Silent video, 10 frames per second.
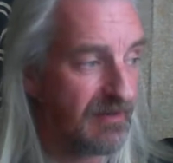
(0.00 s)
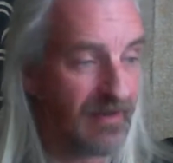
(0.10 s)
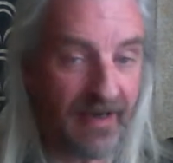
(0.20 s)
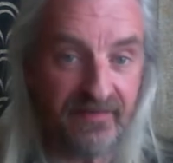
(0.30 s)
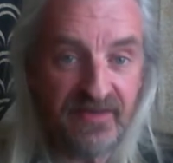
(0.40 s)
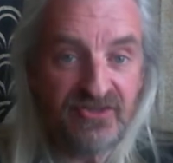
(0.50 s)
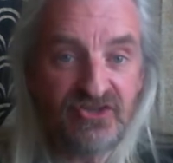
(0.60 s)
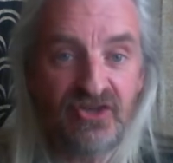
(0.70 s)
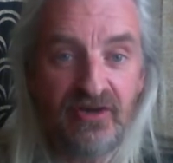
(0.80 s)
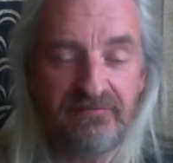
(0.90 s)
and then
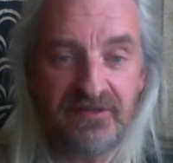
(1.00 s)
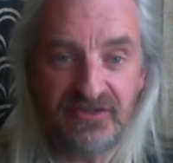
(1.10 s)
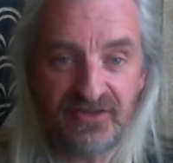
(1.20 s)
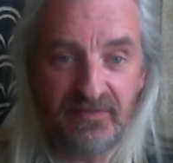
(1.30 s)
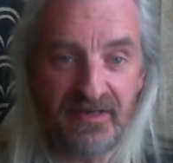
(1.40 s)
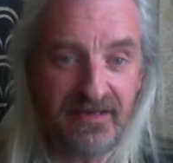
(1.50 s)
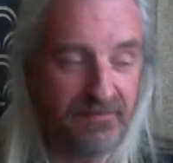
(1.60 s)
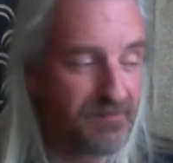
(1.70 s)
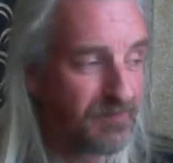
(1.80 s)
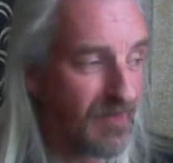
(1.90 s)
served it to me,
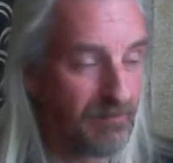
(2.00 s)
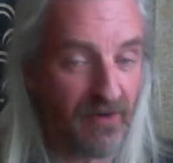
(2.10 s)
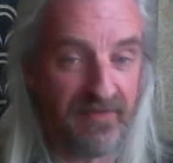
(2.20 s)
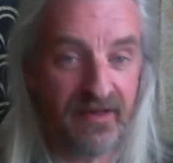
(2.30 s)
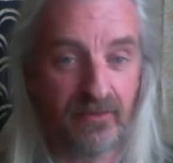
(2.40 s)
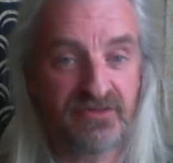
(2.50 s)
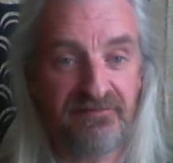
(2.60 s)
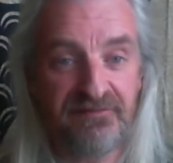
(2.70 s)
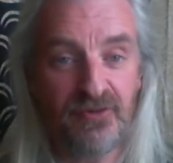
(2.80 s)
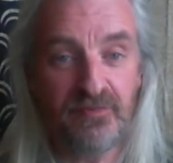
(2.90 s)
and by then I was
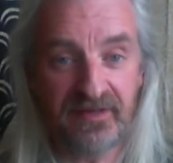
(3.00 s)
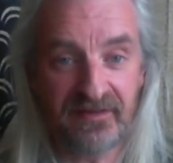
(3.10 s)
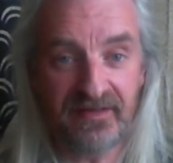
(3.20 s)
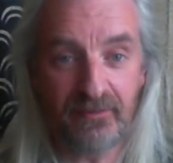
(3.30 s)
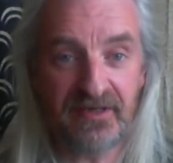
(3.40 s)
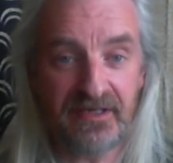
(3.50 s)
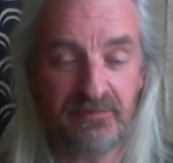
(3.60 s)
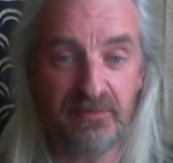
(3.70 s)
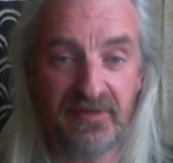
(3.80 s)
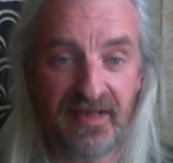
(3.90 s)
fuming that they were
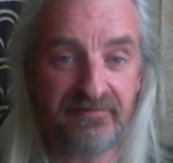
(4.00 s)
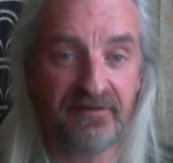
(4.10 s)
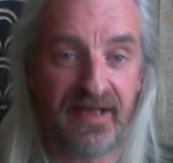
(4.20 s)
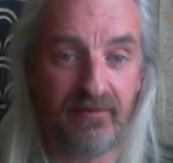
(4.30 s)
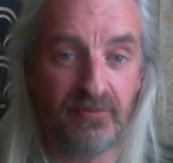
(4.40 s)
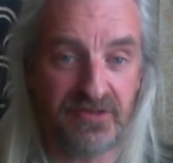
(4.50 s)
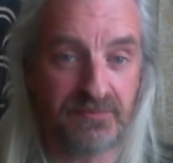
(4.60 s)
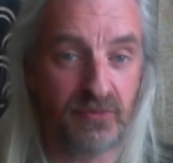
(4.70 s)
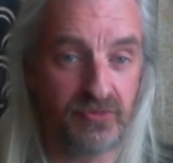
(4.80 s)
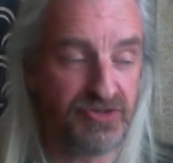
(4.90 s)
keeping me there for an hour with this
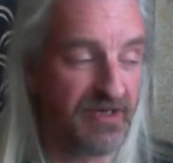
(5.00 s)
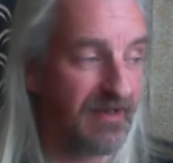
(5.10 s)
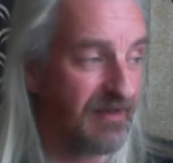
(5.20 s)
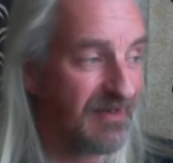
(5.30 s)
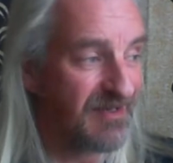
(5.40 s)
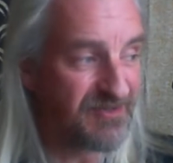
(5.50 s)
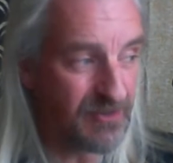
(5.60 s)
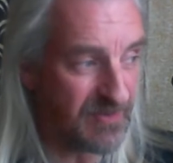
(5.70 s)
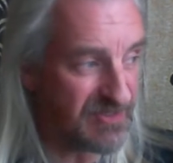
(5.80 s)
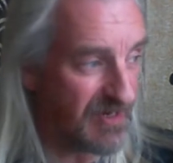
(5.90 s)
bullshit. 2
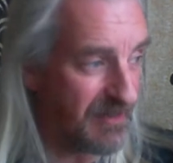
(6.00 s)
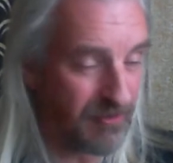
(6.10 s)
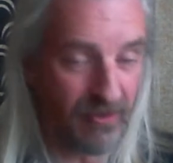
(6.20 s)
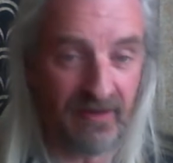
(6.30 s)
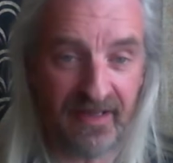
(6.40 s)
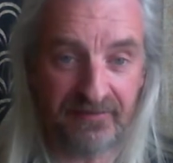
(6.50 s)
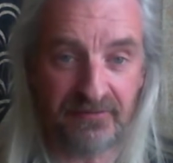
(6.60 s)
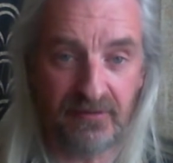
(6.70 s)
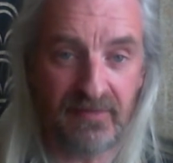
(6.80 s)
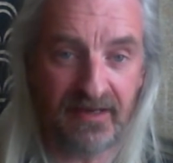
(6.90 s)
weeks later I got a letter
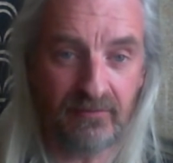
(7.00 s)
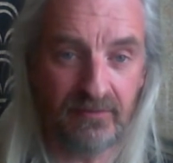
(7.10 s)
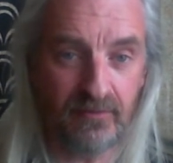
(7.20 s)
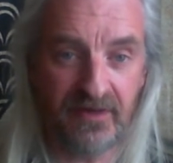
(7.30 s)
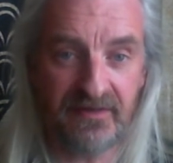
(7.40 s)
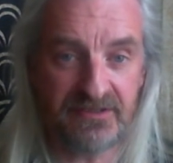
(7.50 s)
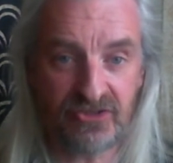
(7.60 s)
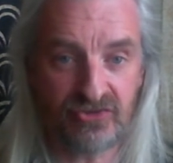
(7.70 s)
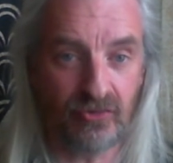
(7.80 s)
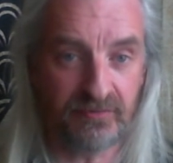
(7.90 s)
through the mail where they
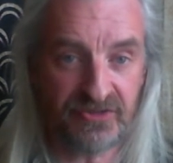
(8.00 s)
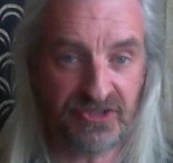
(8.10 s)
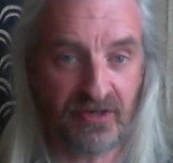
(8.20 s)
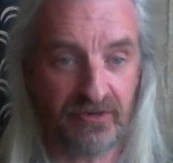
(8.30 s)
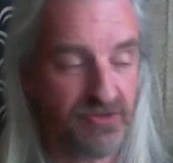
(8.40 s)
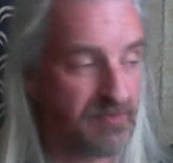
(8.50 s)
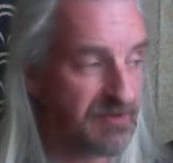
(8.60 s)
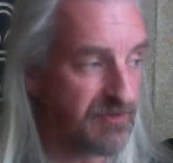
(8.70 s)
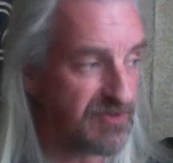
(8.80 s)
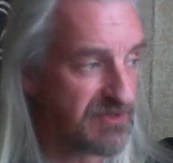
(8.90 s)
just dropped the charge
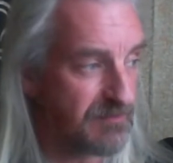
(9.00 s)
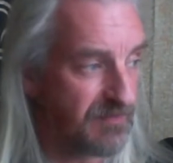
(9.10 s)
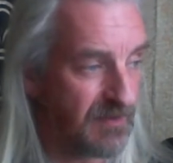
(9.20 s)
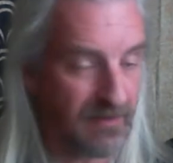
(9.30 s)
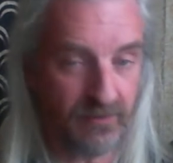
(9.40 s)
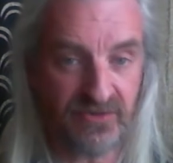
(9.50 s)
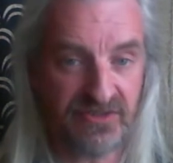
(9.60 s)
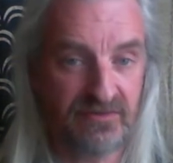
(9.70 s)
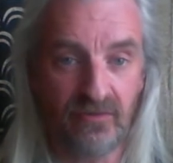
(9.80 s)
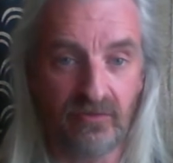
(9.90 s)
because it
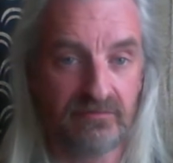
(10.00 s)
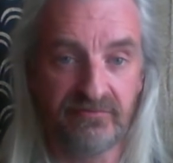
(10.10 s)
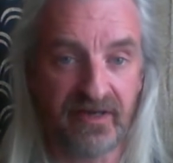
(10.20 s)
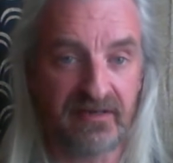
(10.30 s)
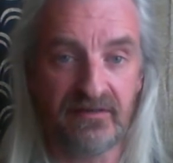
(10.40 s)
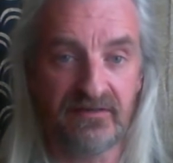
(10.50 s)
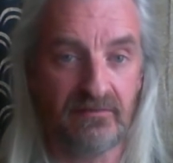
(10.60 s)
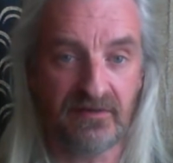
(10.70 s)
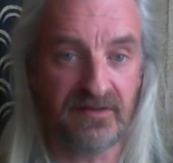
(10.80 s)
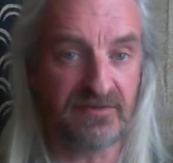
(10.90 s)
was not a regular
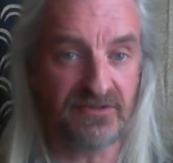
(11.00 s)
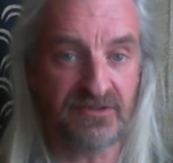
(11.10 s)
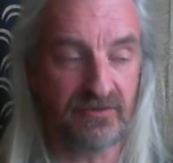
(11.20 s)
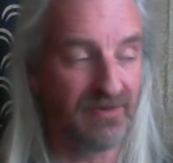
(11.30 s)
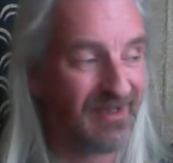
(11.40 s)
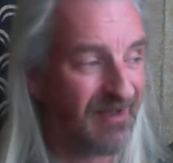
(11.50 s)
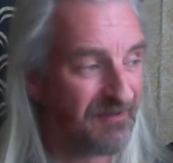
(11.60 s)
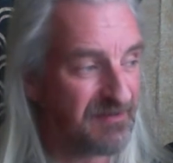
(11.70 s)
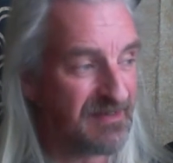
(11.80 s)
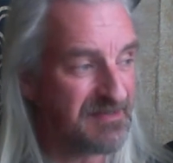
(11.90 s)
thing to do. I
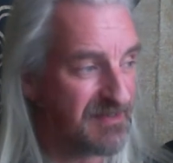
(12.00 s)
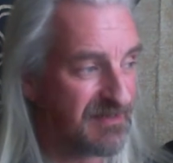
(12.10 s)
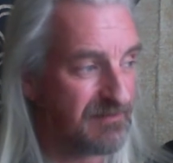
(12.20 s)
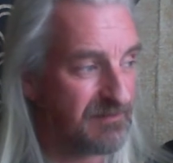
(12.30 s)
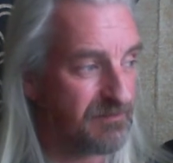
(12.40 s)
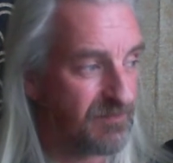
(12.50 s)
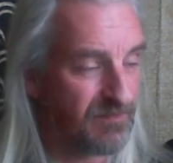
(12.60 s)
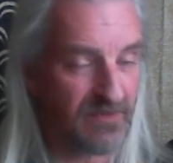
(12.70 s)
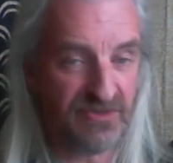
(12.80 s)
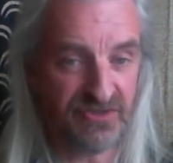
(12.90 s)
think they did it
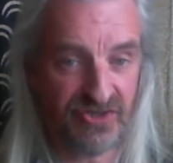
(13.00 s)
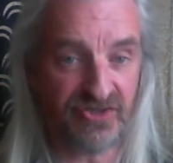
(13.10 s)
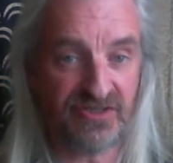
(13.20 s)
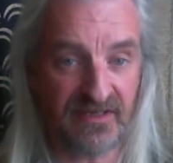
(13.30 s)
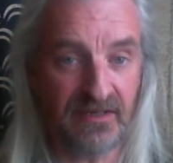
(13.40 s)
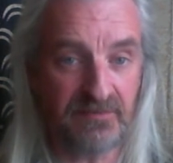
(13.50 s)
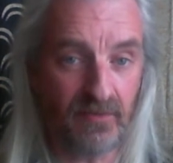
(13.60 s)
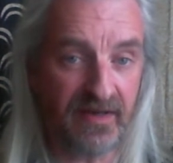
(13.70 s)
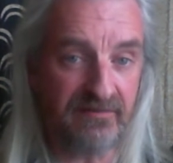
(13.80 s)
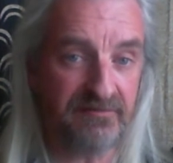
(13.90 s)
just to keep me
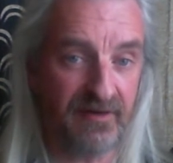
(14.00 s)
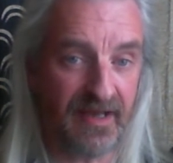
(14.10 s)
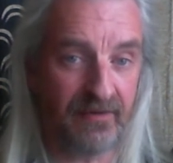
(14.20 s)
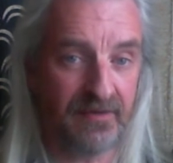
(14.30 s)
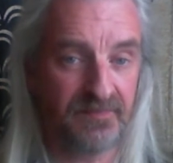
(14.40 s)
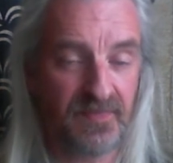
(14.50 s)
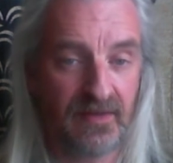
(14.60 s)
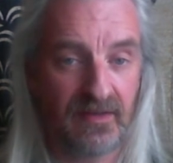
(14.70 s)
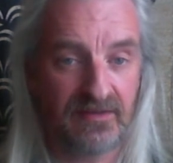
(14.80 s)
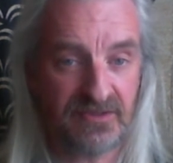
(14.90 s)
waiting for an hour,
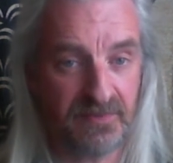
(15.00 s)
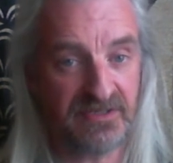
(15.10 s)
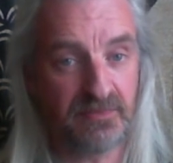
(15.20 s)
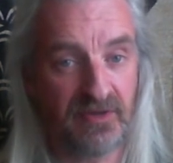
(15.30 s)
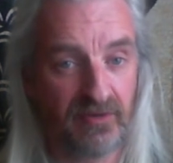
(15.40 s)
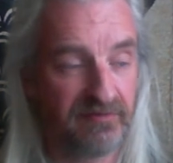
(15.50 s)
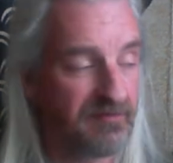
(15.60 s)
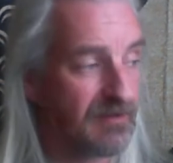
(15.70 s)
to piss me off.